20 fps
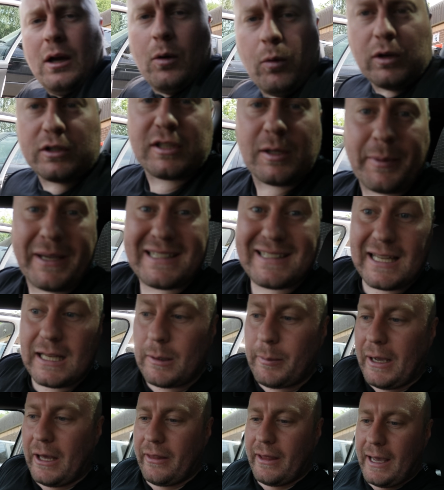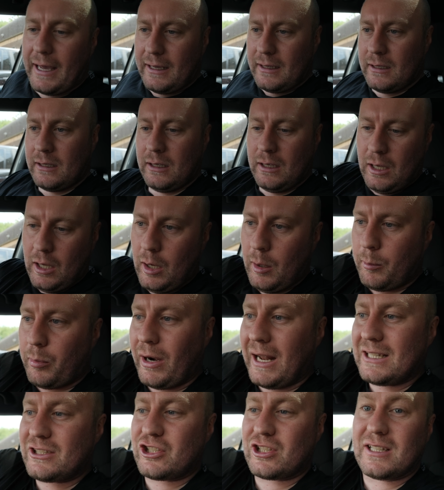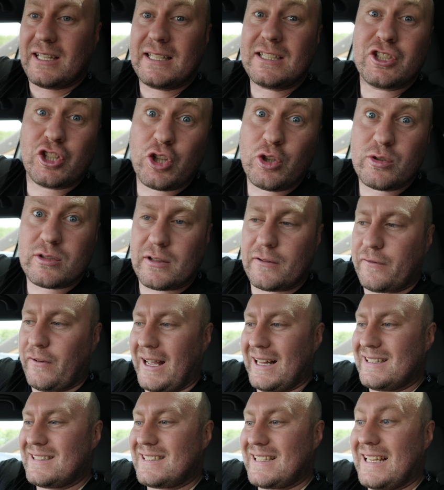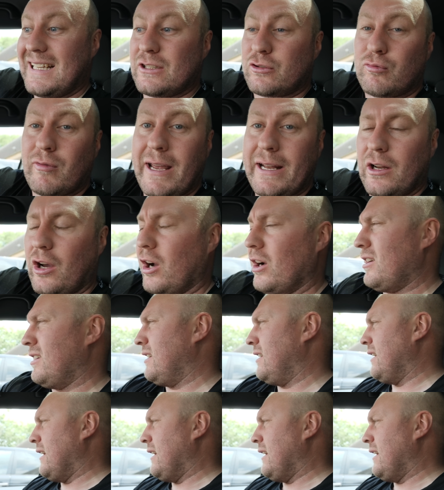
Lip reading: what's the big deal about that? But actually, excuse the fans, it's red hot.